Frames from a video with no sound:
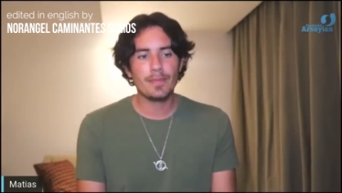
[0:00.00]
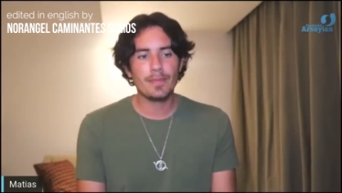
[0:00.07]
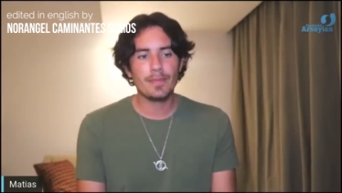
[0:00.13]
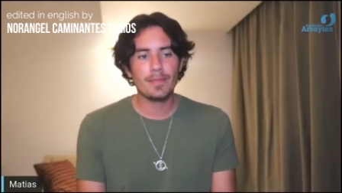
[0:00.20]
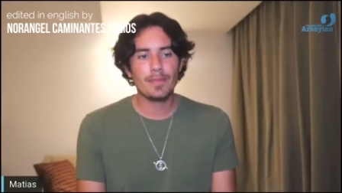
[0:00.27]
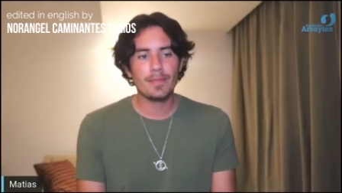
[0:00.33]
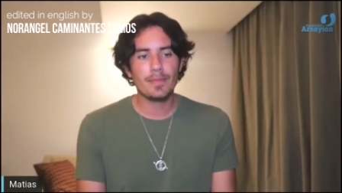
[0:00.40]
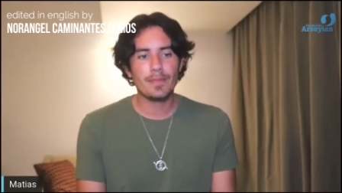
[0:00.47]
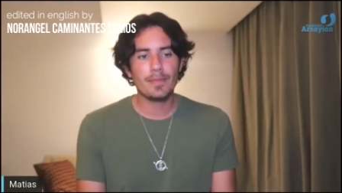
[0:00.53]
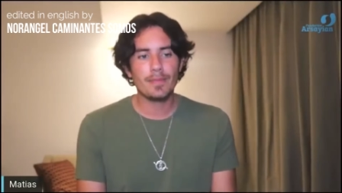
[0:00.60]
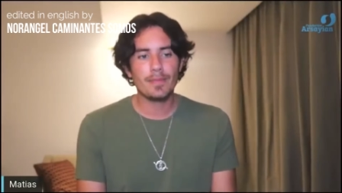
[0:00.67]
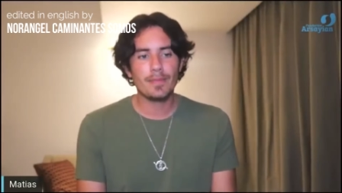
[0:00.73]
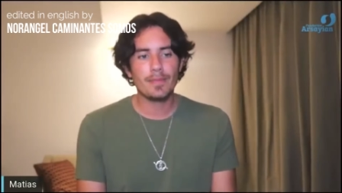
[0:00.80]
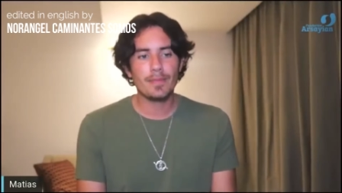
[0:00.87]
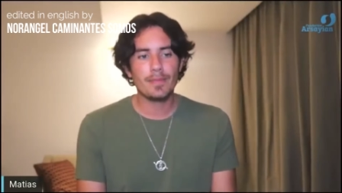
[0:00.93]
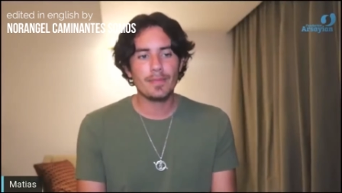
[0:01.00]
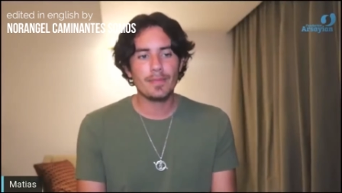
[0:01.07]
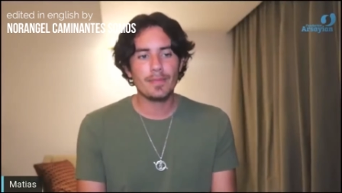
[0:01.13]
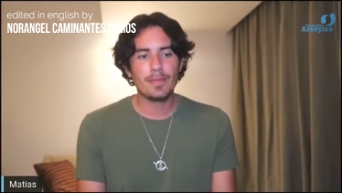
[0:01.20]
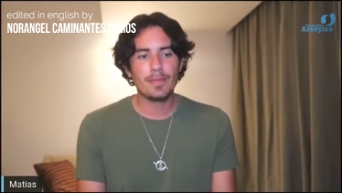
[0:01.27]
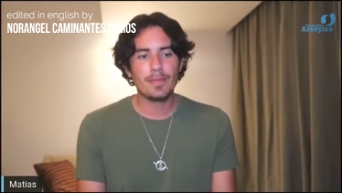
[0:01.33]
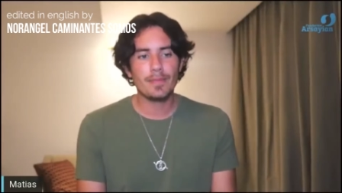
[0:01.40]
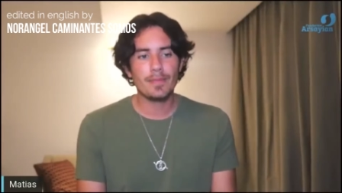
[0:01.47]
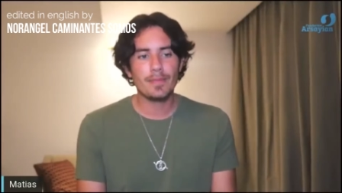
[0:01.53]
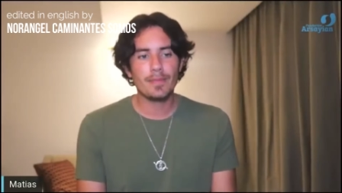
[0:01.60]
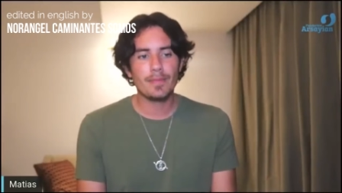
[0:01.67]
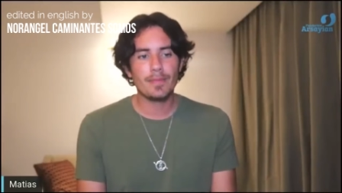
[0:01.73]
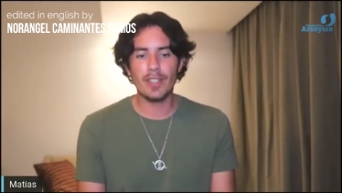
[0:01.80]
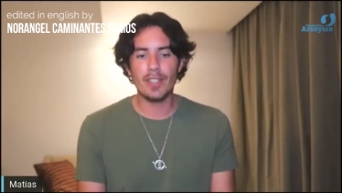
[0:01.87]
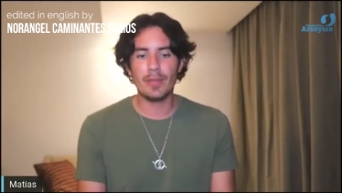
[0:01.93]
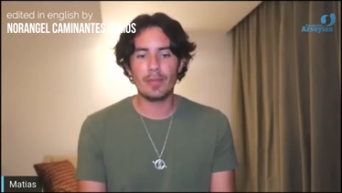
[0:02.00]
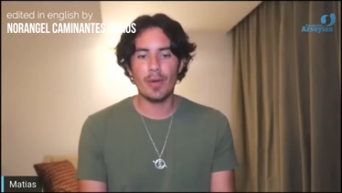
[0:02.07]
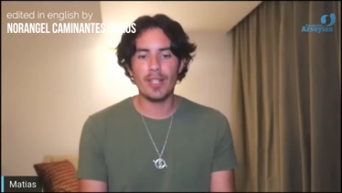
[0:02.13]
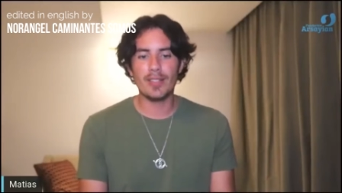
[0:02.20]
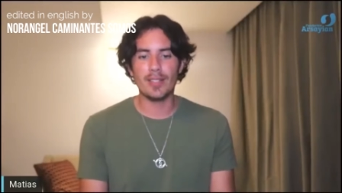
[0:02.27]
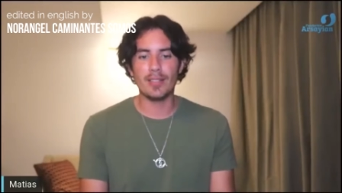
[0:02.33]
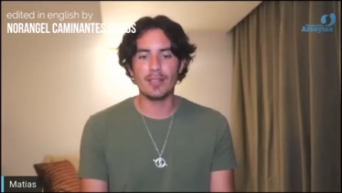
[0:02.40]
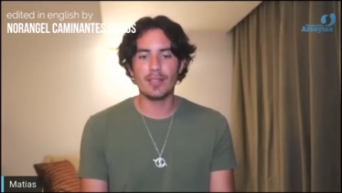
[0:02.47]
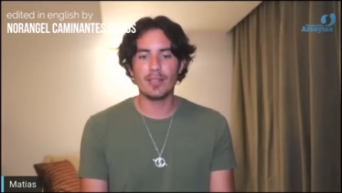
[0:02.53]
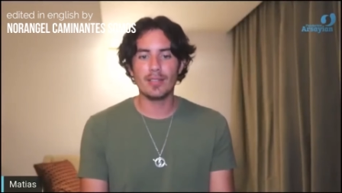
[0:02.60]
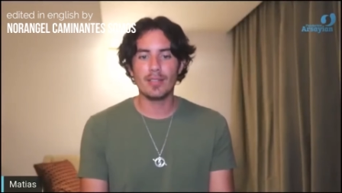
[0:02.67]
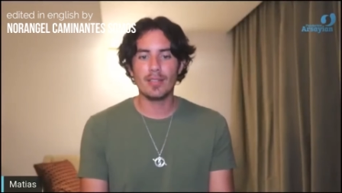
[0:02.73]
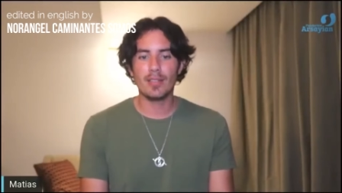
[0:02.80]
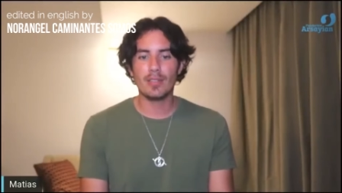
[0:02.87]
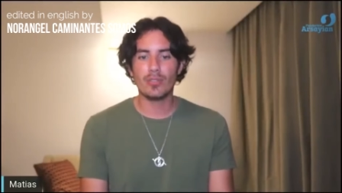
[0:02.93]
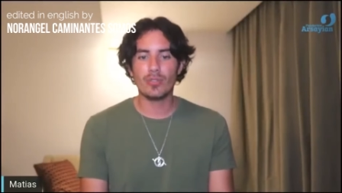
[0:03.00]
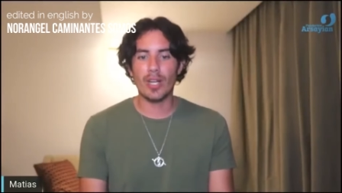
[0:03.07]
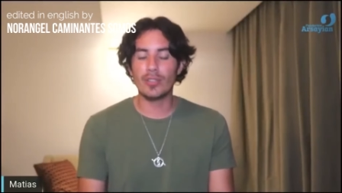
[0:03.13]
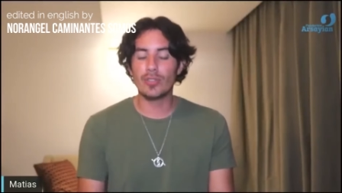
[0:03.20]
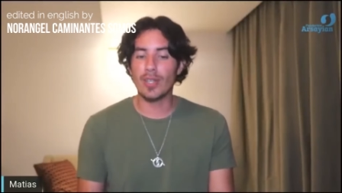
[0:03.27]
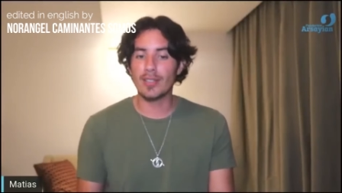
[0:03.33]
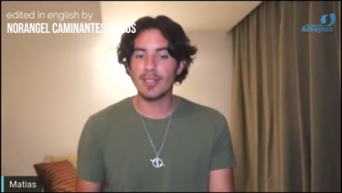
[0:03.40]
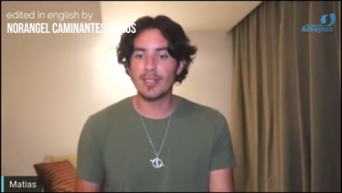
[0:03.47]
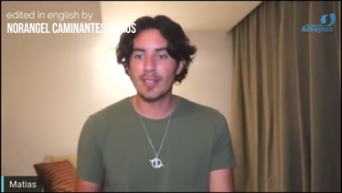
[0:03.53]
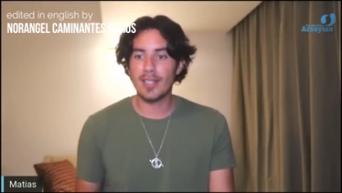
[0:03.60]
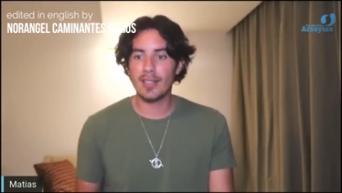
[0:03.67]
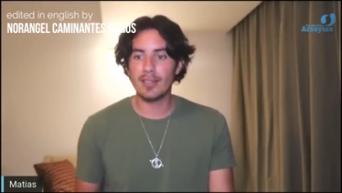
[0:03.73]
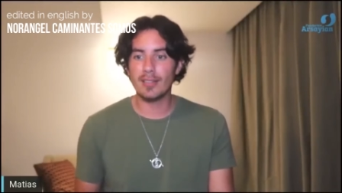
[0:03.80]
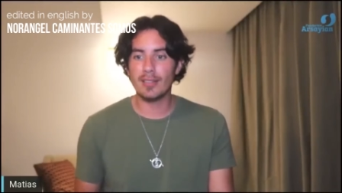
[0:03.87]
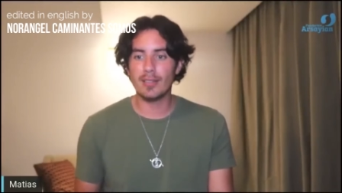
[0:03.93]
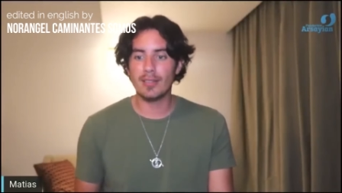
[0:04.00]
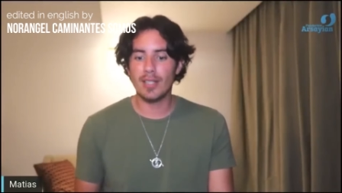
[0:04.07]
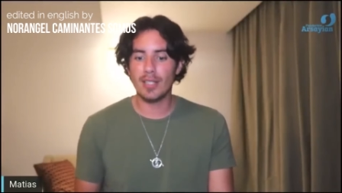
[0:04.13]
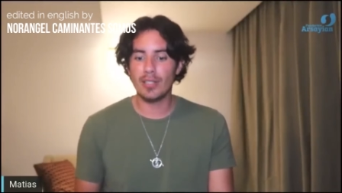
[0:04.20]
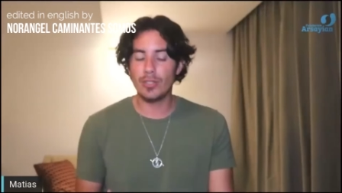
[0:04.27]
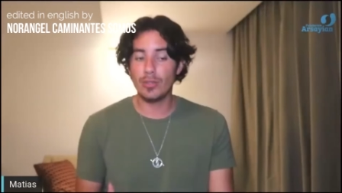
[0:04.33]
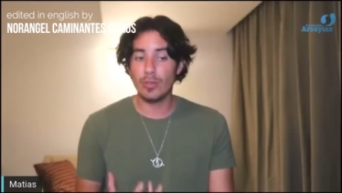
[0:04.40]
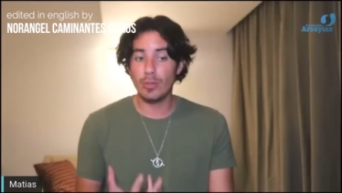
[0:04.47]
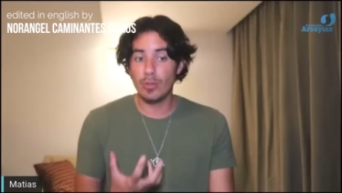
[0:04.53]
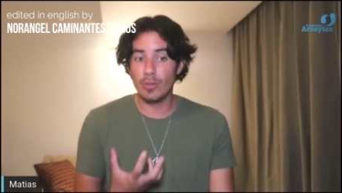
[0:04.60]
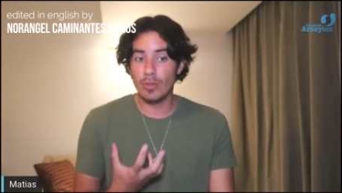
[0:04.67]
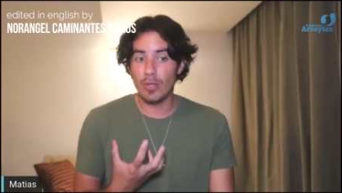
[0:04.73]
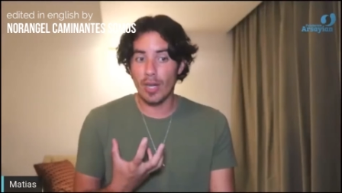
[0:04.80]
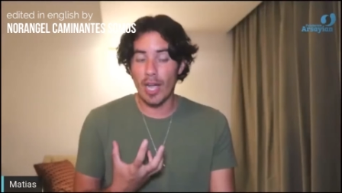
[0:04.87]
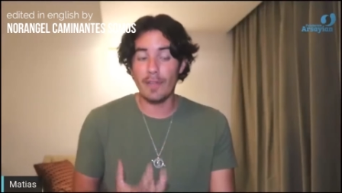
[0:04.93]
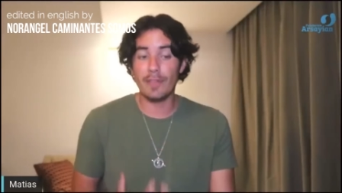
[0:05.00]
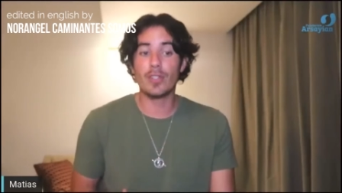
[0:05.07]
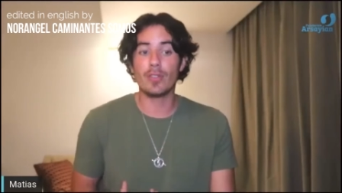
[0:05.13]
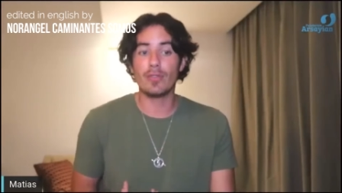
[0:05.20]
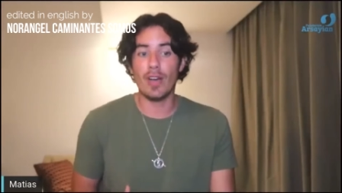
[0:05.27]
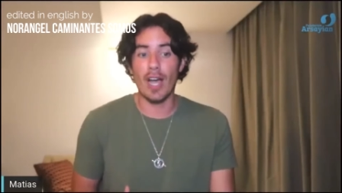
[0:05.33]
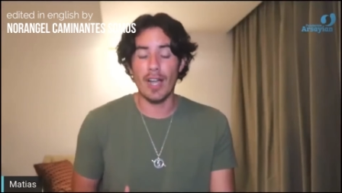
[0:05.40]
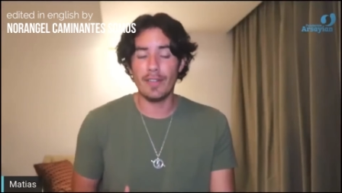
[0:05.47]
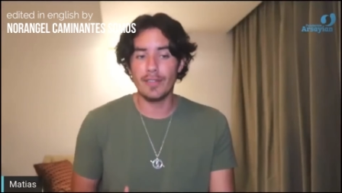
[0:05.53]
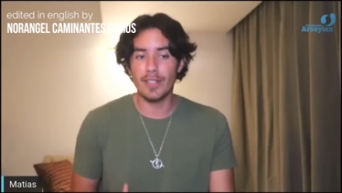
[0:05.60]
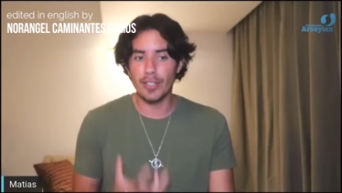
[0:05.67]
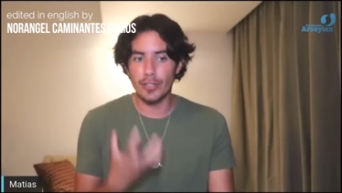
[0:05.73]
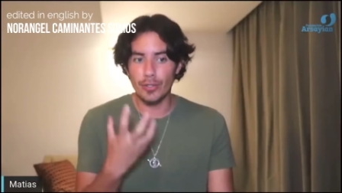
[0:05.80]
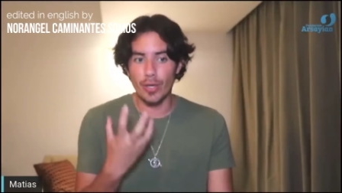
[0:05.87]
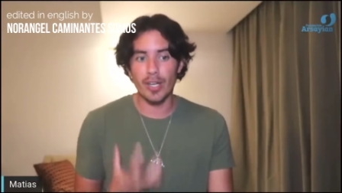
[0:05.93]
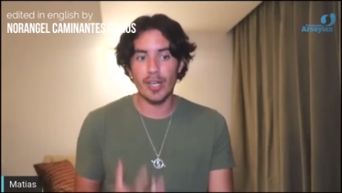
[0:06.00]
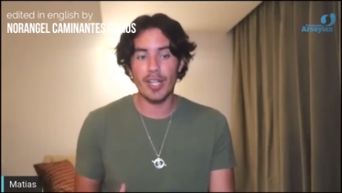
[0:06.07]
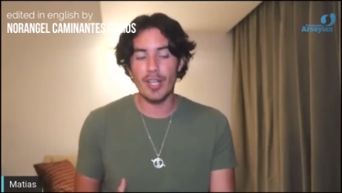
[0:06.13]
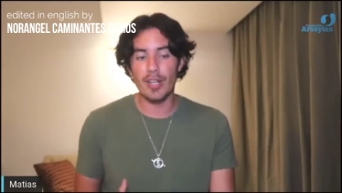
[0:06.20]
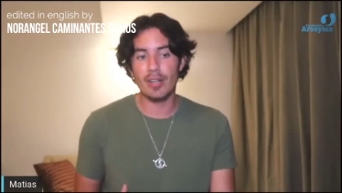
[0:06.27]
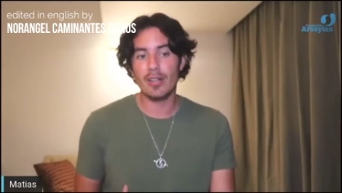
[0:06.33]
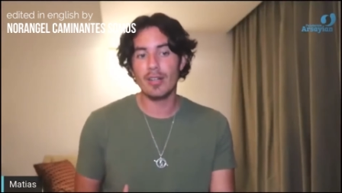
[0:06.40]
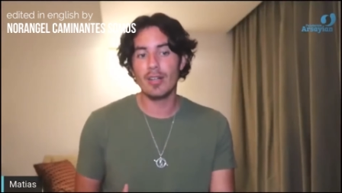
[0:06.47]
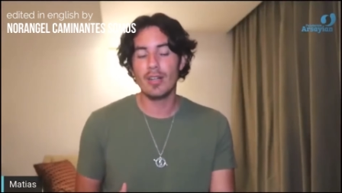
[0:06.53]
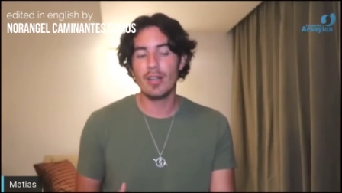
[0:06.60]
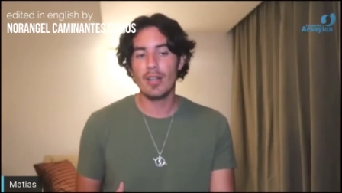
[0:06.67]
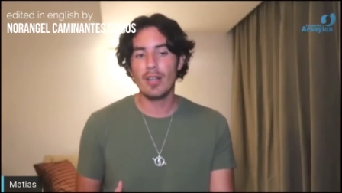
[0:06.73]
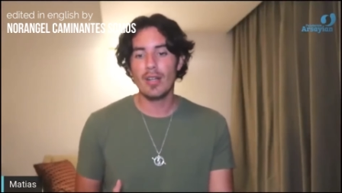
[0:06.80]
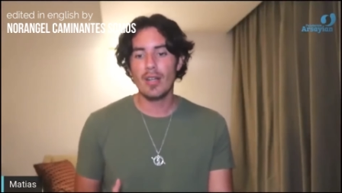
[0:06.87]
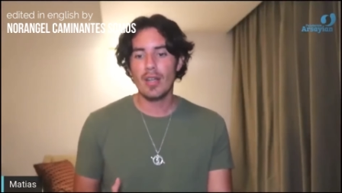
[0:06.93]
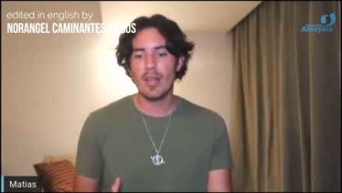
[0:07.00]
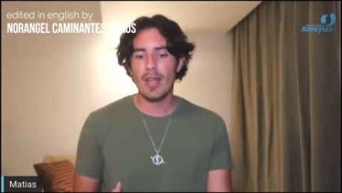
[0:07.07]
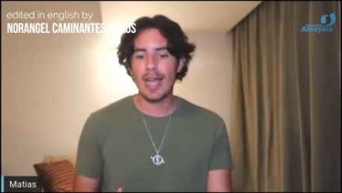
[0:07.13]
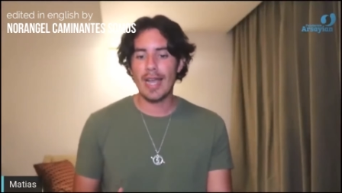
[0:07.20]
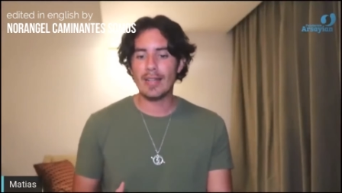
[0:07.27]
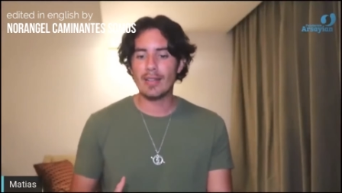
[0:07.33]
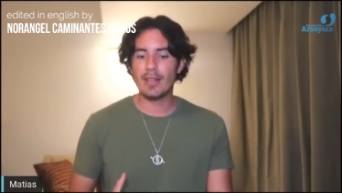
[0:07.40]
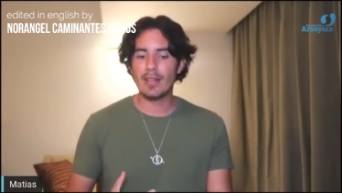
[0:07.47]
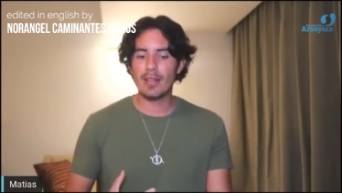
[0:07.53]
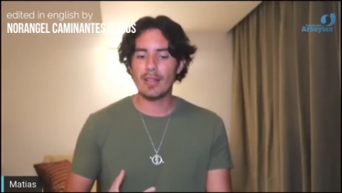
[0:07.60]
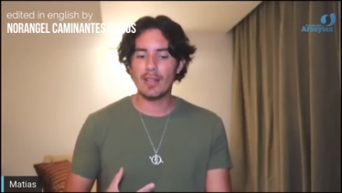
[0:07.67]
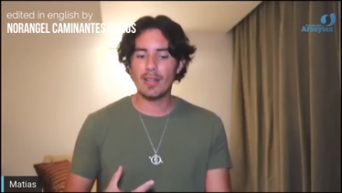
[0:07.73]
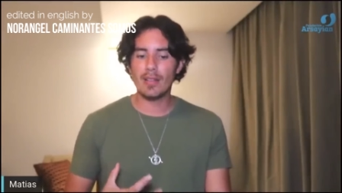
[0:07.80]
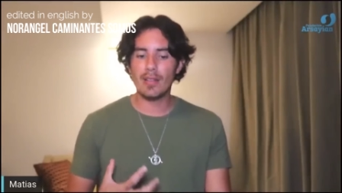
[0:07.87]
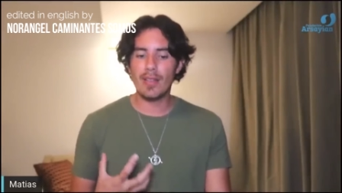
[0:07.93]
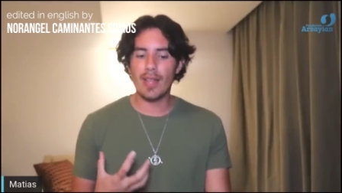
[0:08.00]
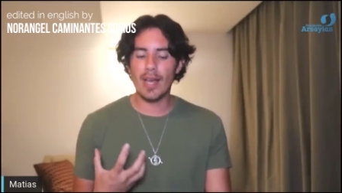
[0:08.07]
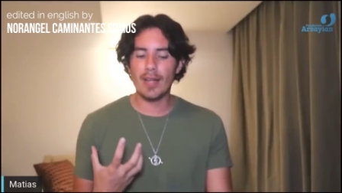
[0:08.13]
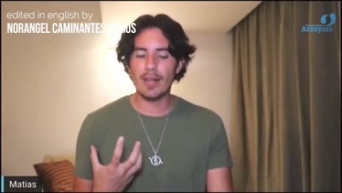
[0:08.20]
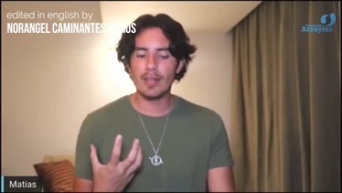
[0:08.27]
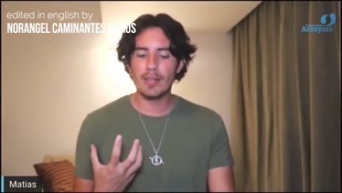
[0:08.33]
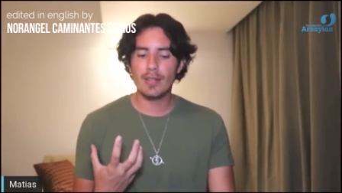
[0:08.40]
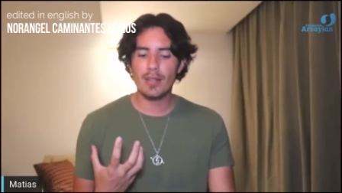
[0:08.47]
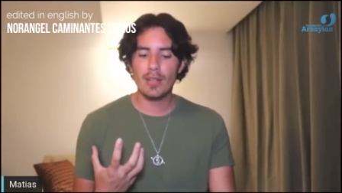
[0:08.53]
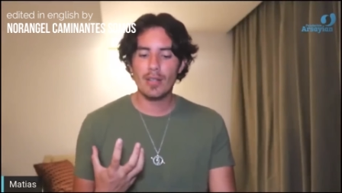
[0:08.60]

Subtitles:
and to picture yourself in the present, trying to understand that you have survived, that you are here, and that